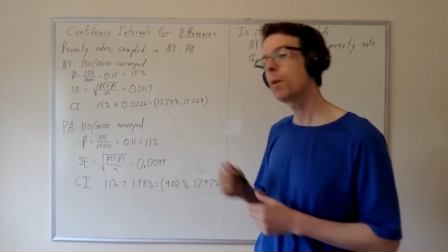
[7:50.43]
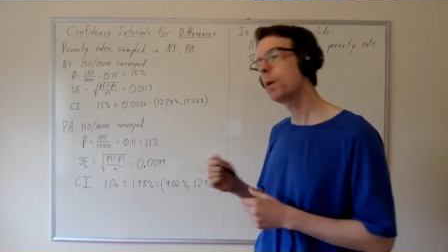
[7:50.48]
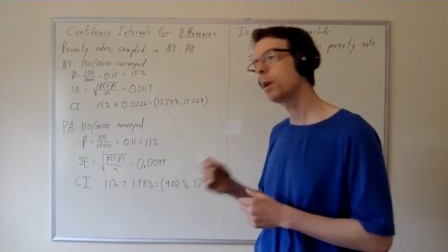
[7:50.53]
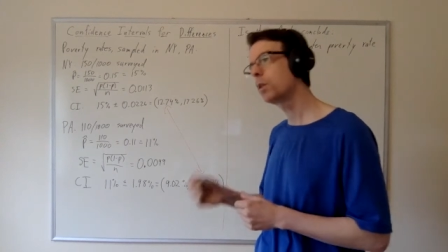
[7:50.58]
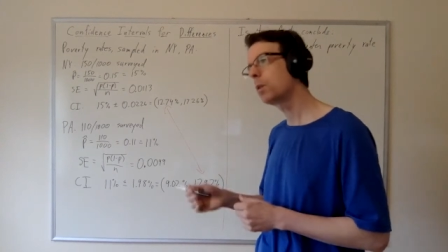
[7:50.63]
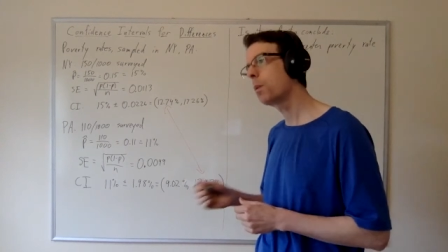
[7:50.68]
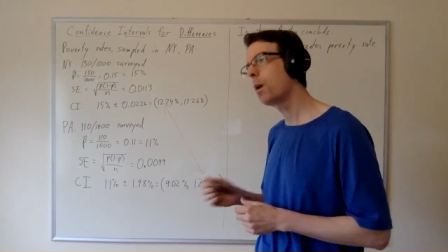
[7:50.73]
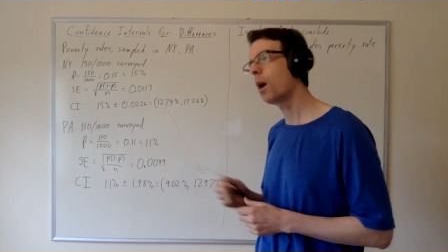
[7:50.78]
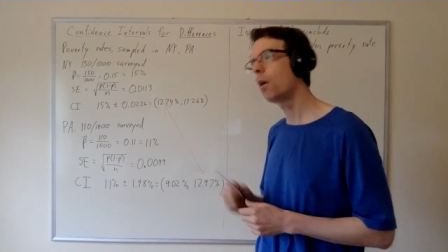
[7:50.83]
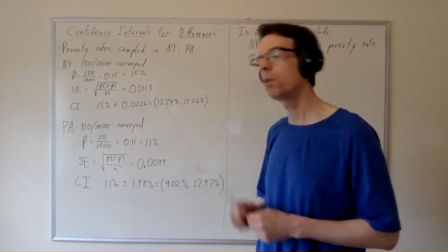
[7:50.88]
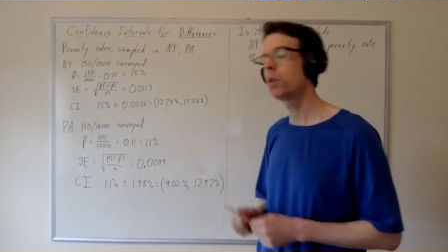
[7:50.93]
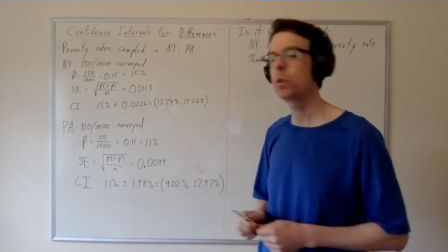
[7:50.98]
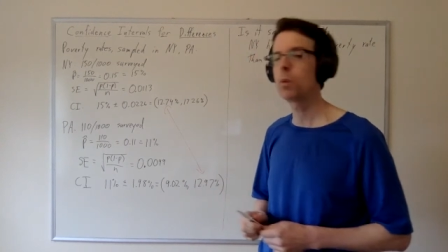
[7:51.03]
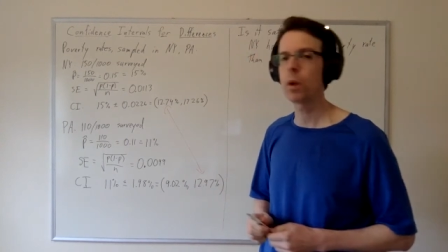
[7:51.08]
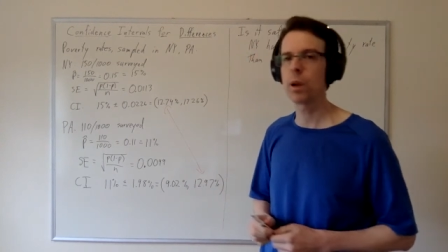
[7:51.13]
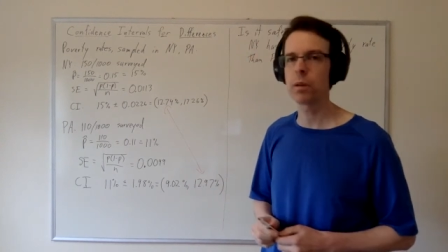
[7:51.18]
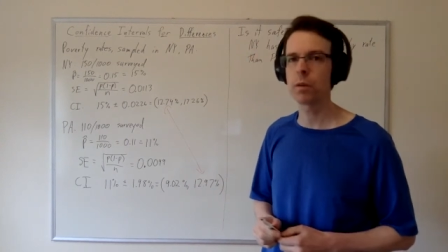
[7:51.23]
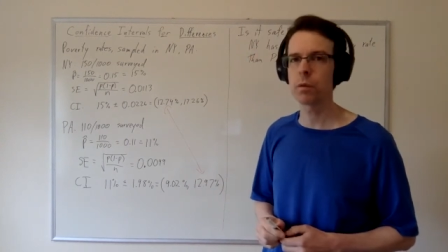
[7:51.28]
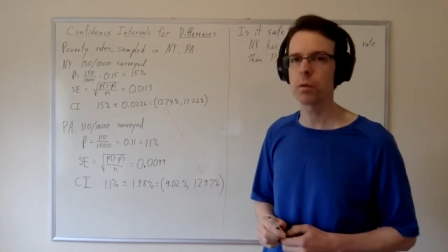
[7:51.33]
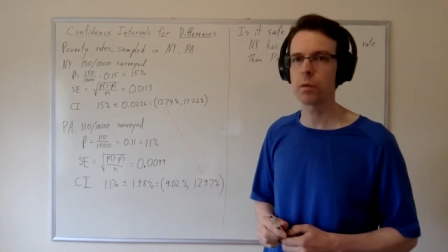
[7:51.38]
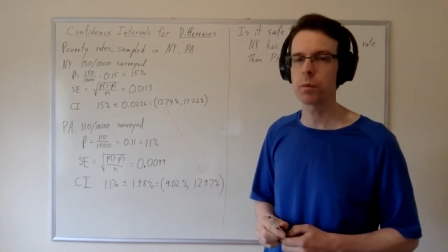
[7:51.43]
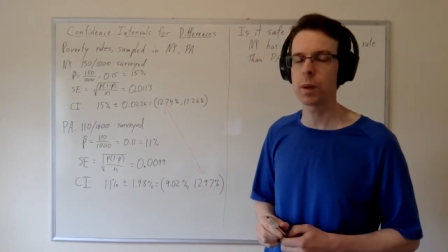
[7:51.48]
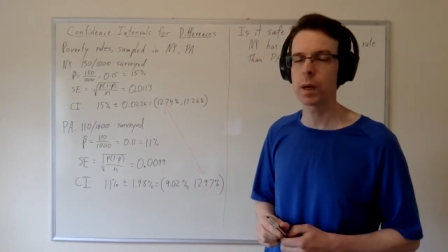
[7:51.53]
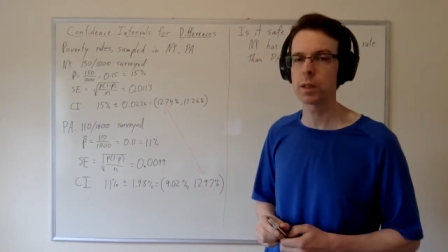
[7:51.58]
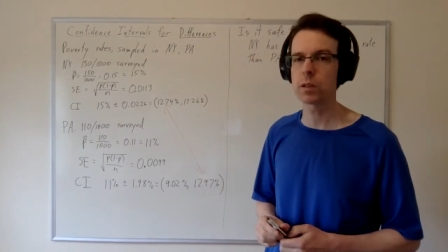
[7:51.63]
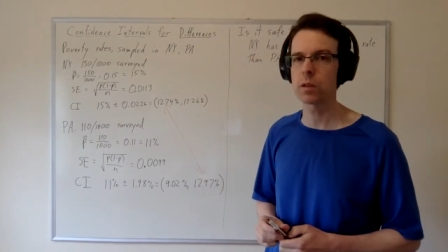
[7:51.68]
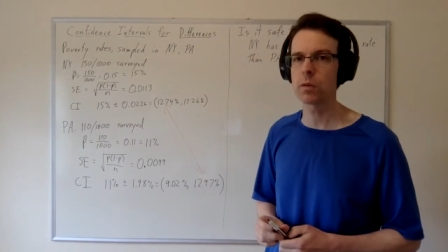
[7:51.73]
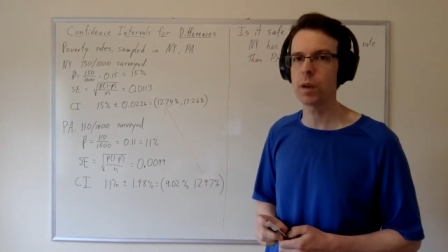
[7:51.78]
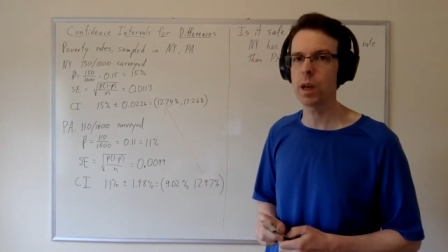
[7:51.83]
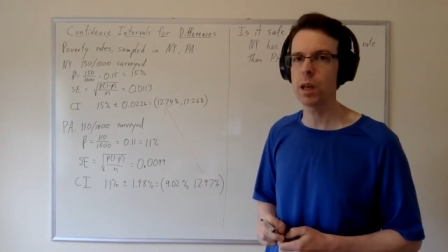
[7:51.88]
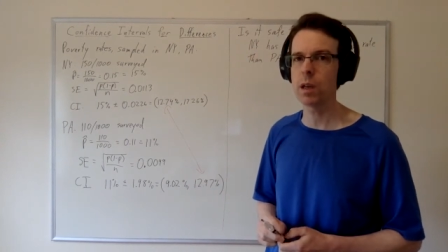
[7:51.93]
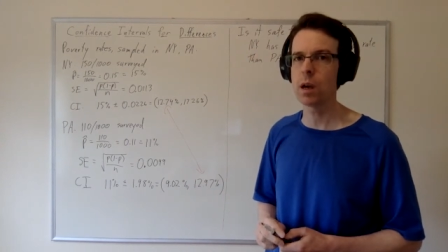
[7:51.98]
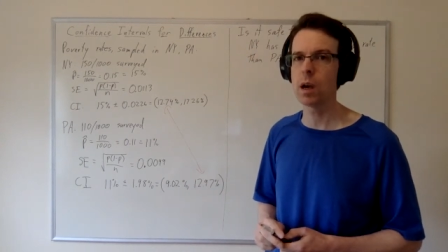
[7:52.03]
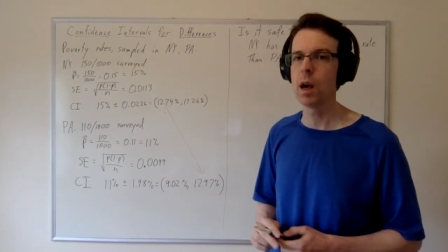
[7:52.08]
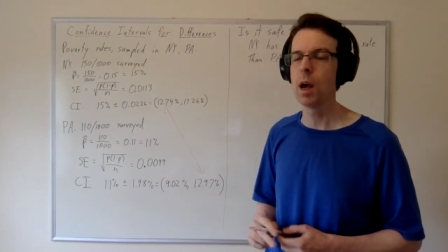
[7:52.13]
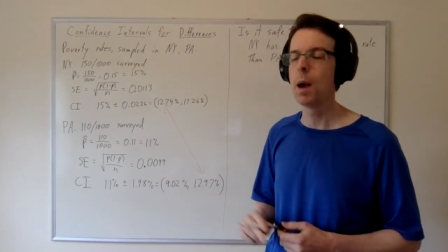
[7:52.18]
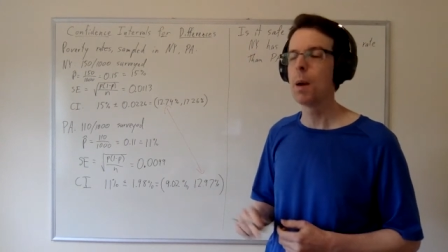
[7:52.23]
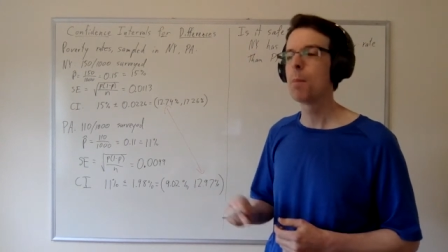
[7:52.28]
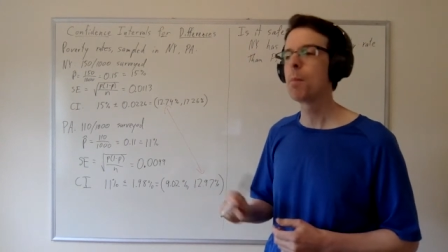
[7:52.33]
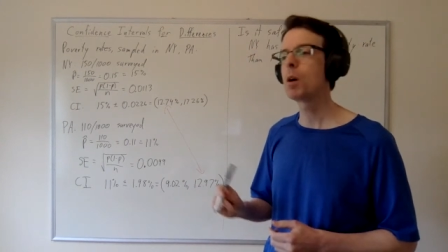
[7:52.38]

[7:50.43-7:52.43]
about the poverty rate of Pennsylvania,